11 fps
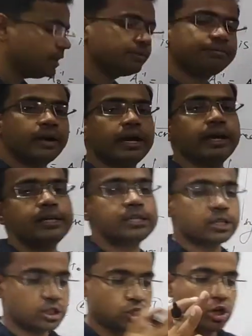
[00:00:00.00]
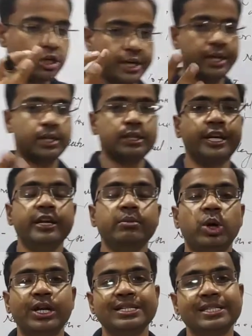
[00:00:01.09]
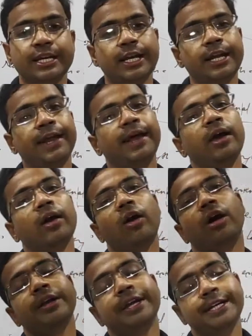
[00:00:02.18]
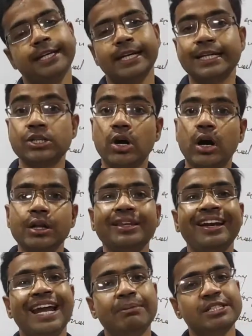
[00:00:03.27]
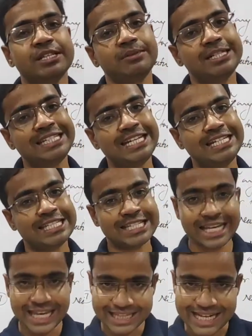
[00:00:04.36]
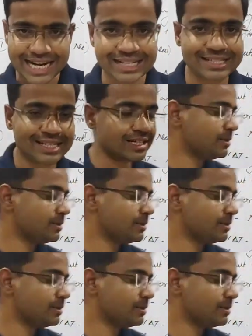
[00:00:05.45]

if a solid 3D body is there, on heating its all three dimension will change. That result